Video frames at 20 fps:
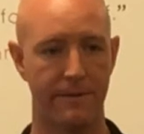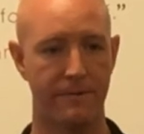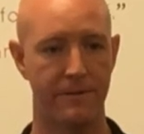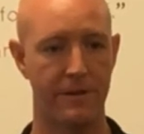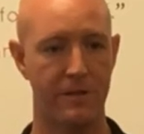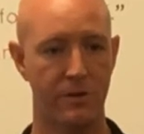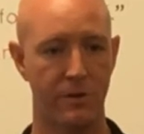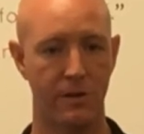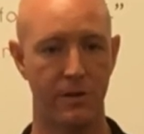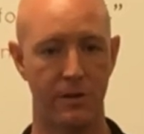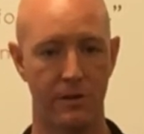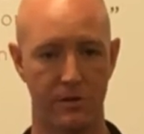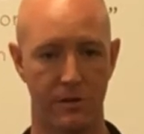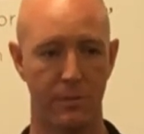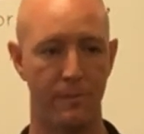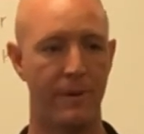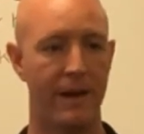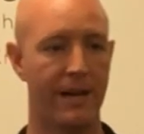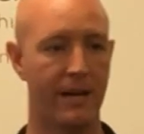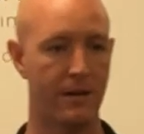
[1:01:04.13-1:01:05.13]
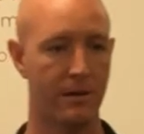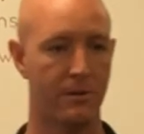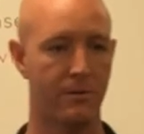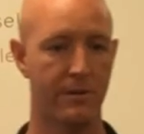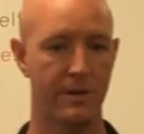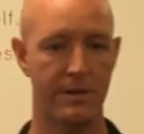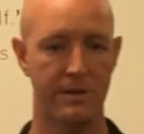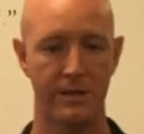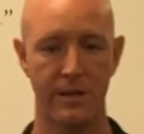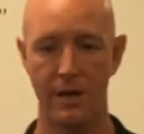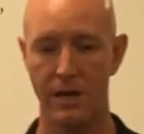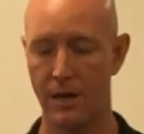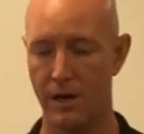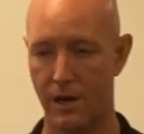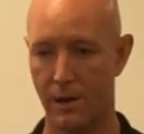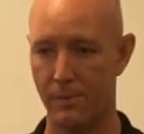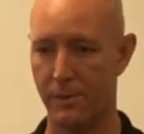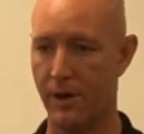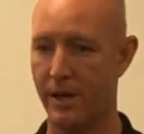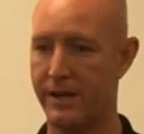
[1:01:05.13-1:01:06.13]
that fish oil, those omega-3s,
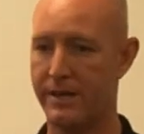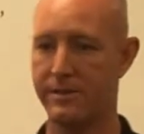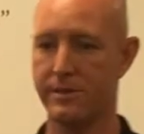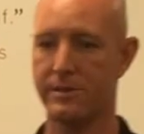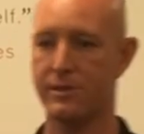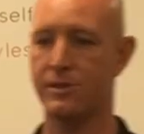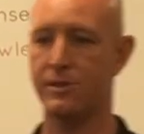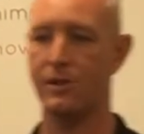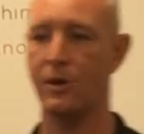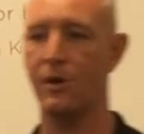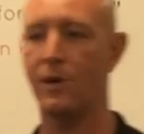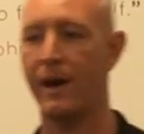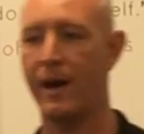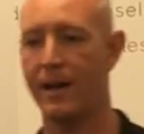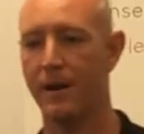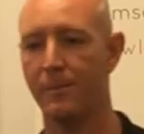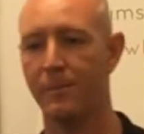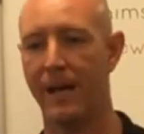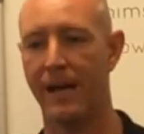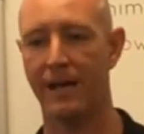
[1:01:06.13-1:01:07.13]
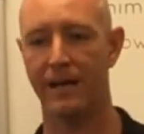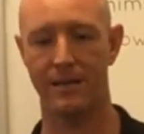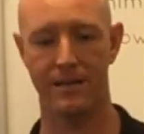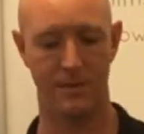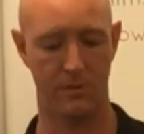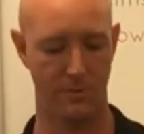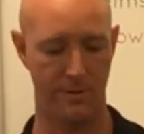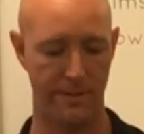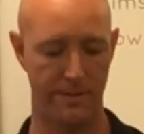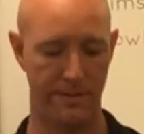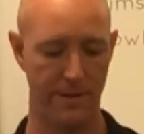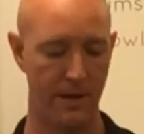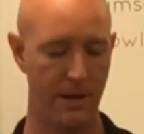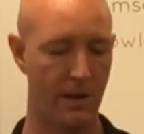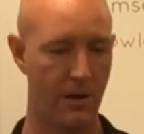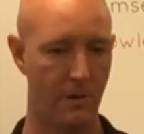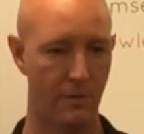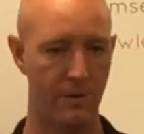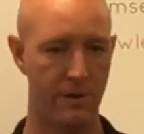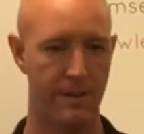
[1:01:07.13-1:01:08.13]
our bodies are so out of balance with
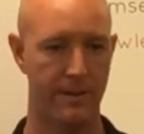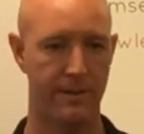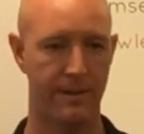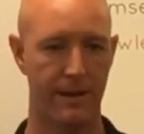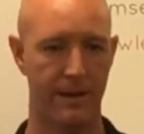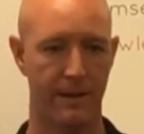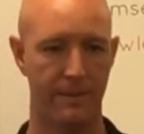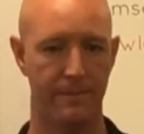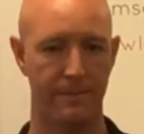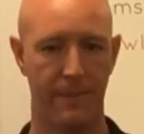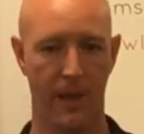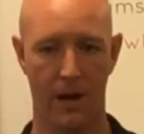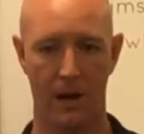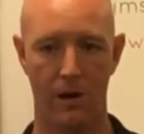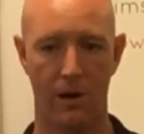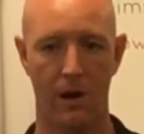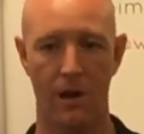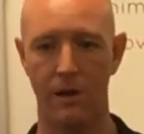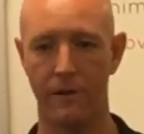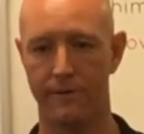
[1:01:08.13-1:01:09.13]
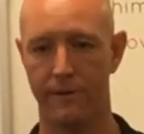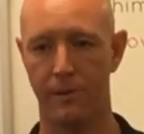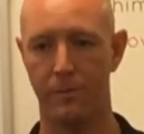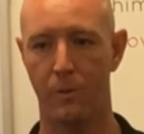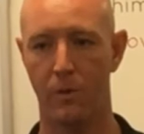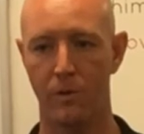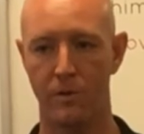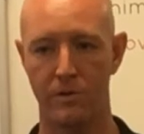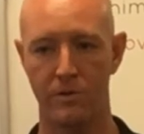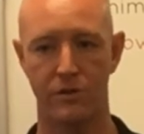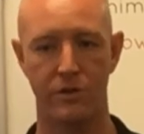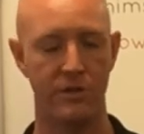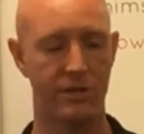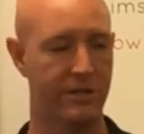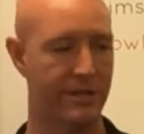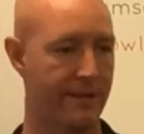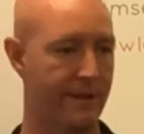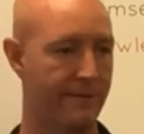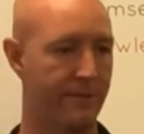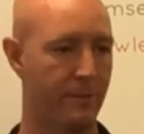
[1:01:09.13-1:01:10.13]
with um, our, all of our poor
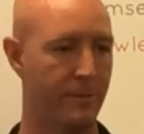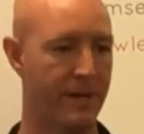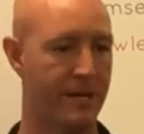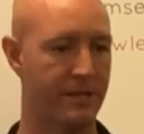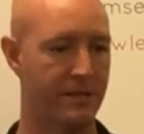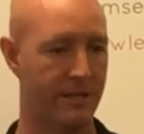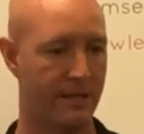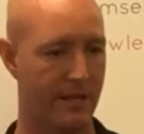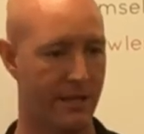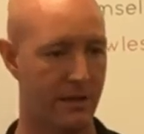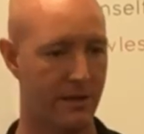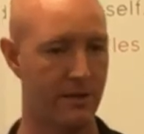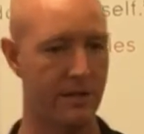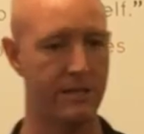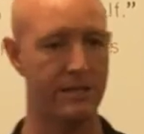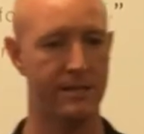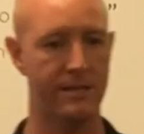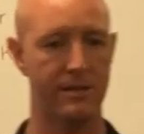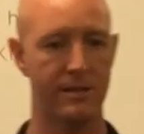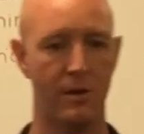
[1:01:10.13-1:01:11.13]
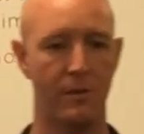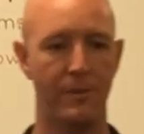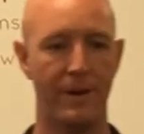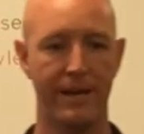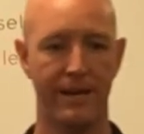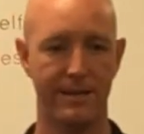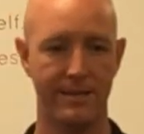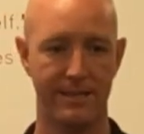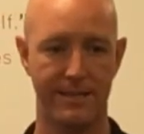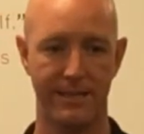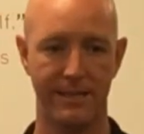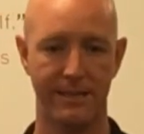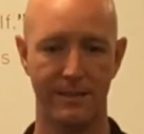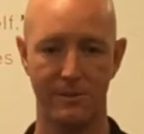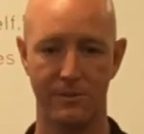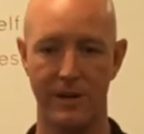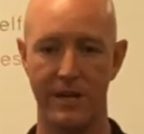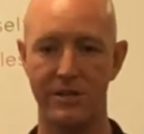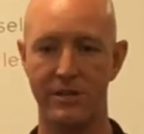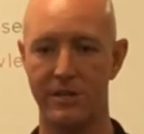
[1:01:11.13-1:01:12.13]
nutrition inflammation increases omega 6
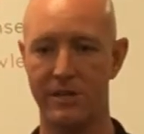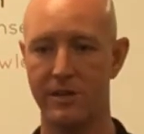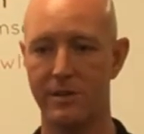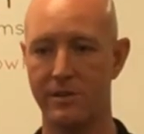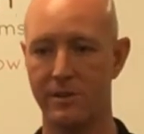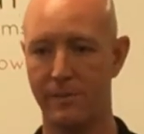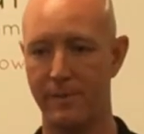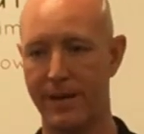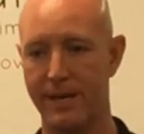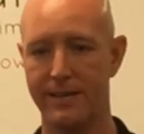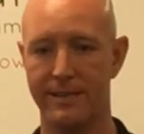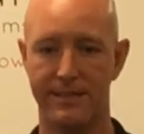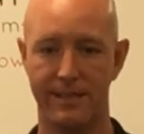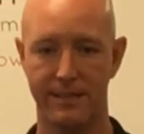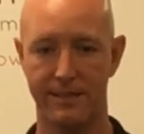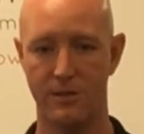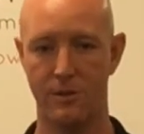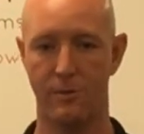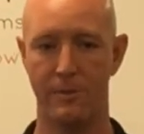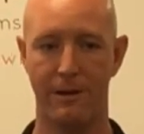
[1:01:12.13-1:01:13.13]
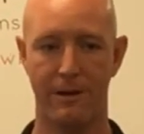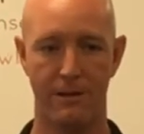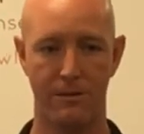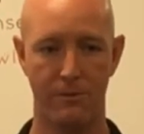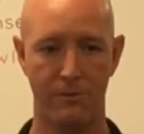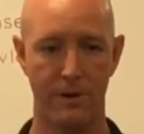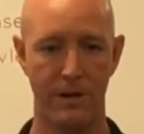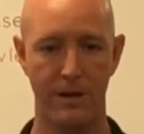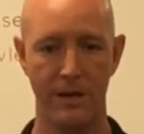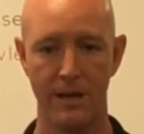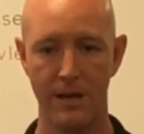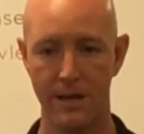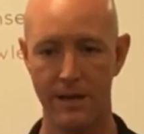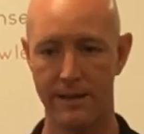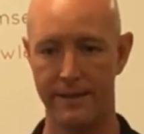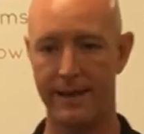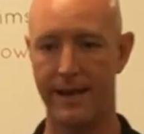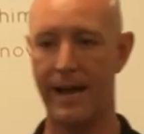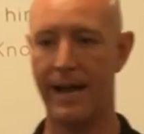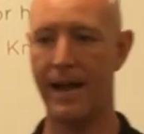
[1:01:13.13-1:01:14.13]
ratio, to omega 6 to omega 3.
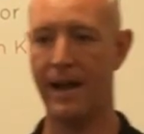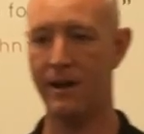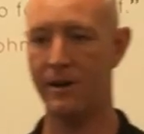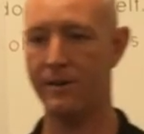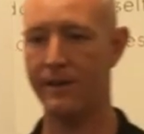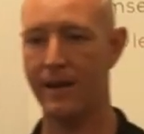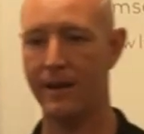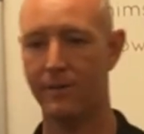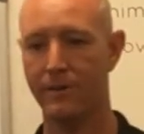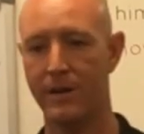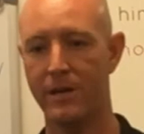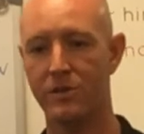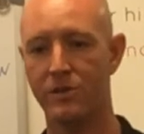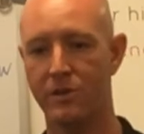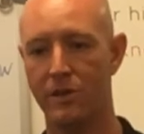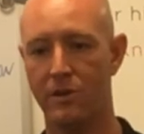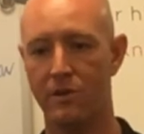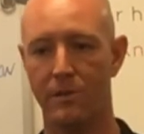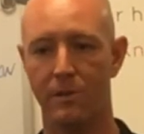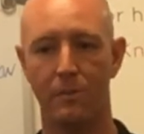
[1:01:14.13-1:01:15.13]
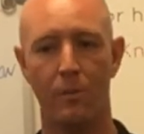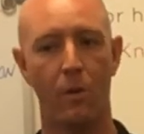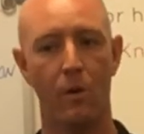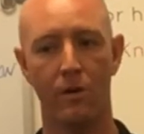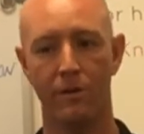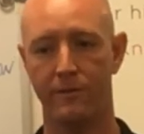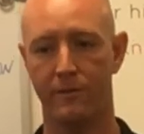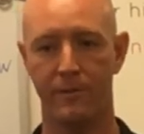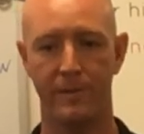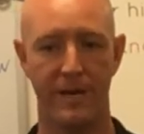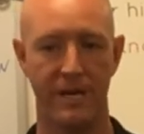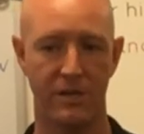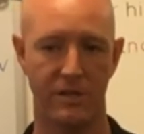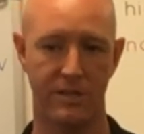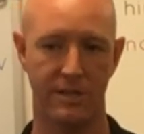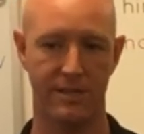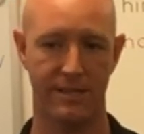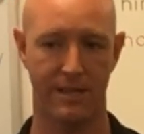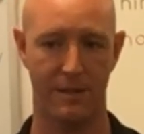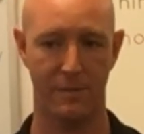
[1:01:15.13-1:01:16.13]
The higher that ratio, the more
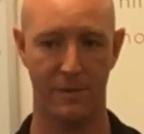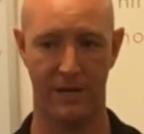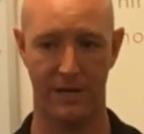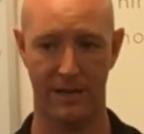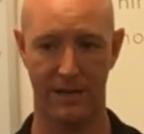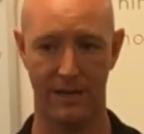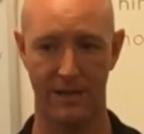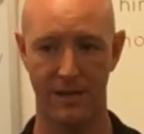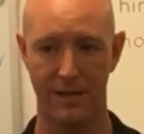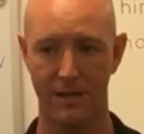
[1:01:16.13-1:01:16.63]
inflammation is in the body.